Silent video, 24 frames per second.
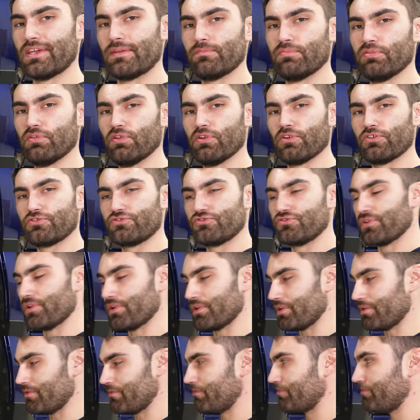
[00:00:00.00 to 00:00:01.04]
and pull our strut
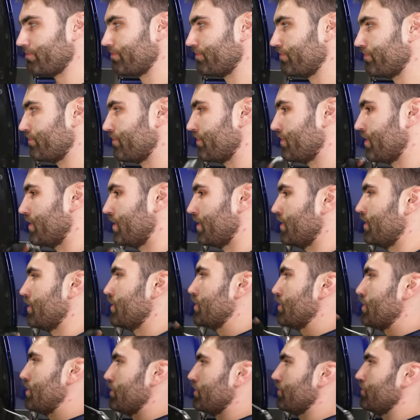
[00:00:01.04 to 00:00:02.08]
out.
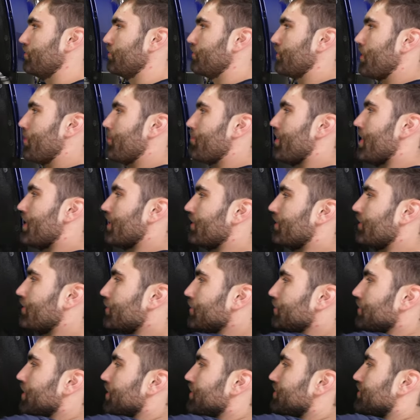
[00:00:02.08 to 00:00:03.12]
So we'll get back in there
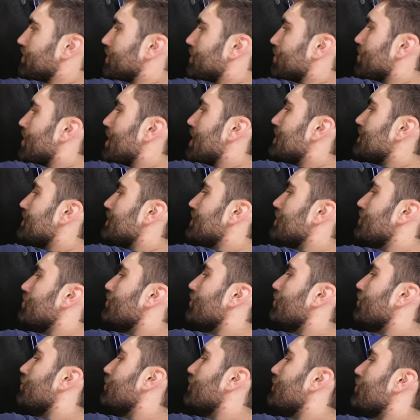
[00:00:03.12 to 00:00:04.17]
with that same 18
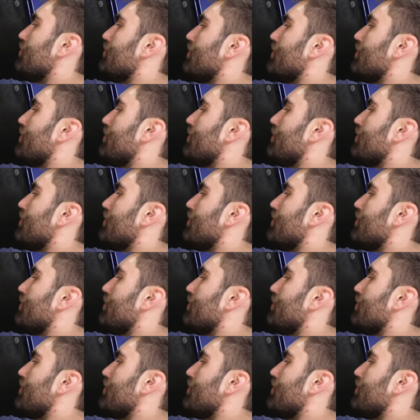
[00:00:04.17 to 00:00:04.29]
millimeter